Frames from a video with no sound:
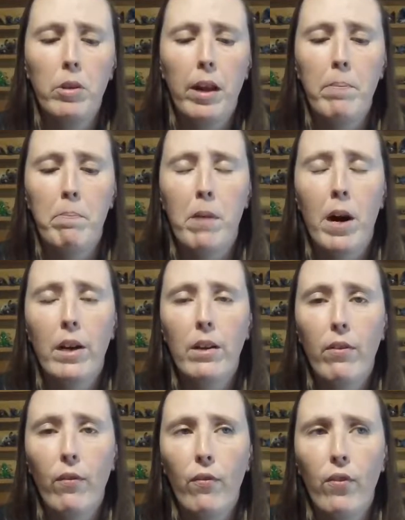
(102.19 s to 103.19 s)
They might
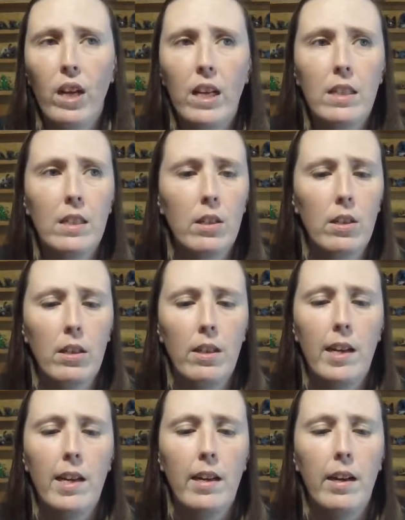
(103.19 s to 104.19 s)
fit
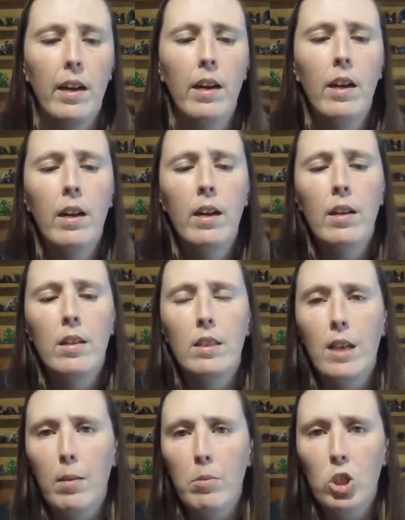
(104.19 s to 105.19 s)
the
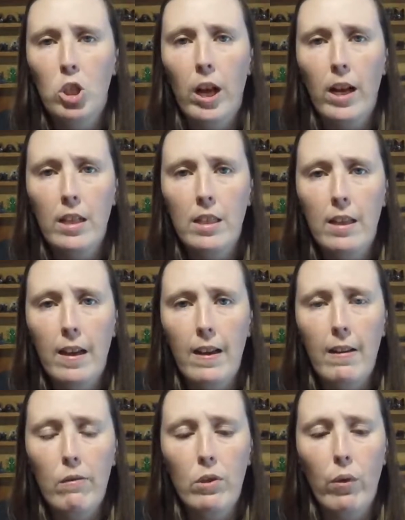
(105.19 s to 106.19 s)
damage deck
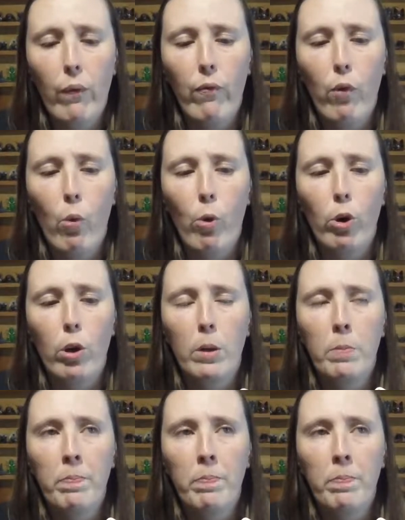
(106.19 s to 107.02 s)
sleeves for